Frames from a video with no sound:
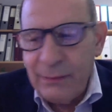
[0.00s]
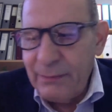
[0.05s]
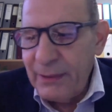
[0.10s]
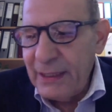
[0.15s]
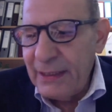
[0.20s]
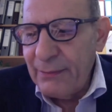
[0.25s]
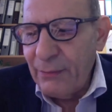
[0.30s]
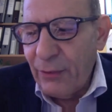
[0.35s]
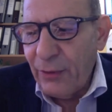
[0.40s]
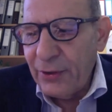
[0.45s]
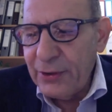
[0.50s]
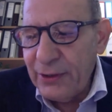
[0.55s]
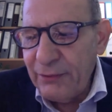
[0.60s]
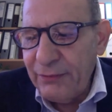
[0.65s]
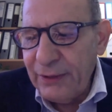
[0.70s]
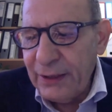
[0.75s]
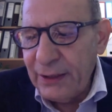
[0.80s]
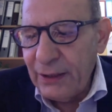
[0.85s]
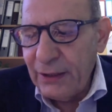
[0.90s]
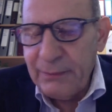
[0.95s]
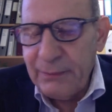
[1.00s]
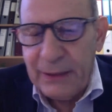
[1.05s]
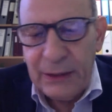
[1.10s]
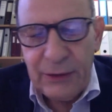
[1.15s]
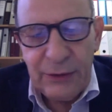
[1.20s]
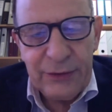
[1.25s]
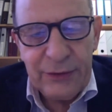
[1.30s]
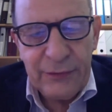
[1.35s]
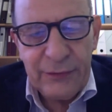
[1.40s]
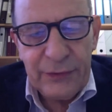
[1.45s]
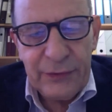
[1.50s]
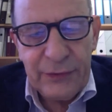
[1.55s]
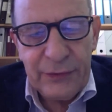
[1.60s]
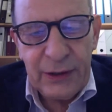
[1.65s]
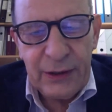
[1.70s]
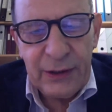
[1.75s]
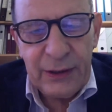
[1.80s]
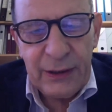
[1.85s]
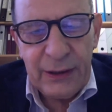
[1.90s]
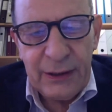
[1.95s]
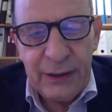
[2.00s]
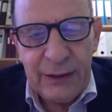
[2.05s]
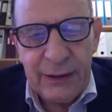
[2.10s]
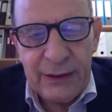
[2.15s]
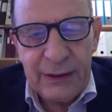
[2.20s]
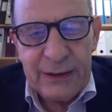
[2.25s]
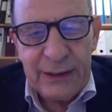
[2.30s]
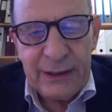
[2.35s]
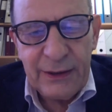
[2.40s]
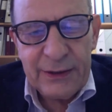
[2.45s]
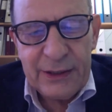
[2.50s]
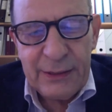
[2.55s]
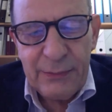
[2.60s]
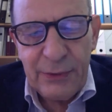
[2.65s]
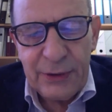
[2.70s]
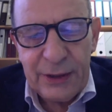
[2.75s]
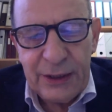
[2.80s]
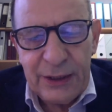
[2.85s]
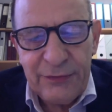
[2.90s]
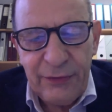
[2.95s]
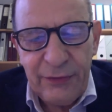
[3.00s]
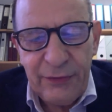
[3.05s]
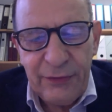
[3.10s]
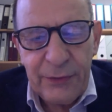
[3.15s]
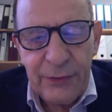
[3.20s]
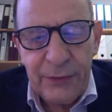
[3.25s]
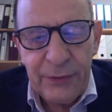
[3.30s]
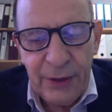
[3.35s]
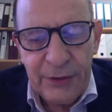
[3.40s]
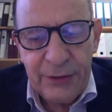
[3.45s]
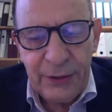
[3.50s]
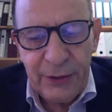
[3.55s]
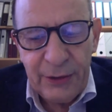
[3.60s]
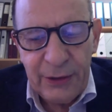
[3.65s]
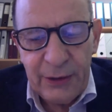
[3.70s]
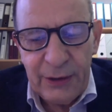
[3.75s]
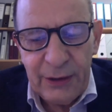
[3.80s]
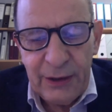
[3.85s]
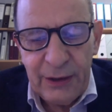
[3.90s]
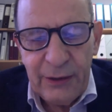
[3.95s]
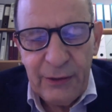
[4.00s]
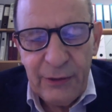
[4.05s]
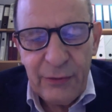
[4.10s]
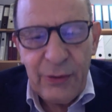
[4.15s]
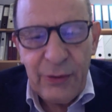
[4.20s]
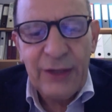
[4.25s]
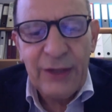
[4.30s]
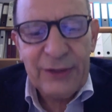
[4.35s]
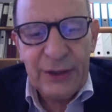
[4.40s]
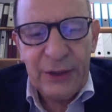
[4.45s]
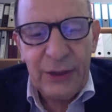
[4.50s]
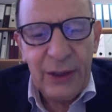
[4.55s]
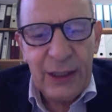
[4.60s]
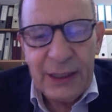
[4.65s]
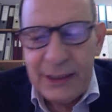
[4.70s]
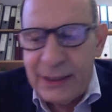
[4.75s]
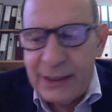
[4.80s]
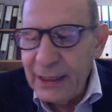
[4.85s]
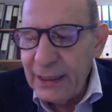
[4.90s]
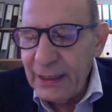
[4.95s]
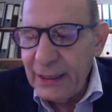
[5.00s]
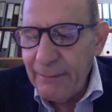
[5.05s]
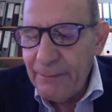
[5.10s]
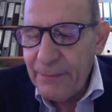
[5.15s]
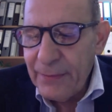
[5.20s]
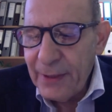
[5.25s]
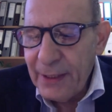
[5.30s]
be more difficult because of the antibodies from the mother who are circulating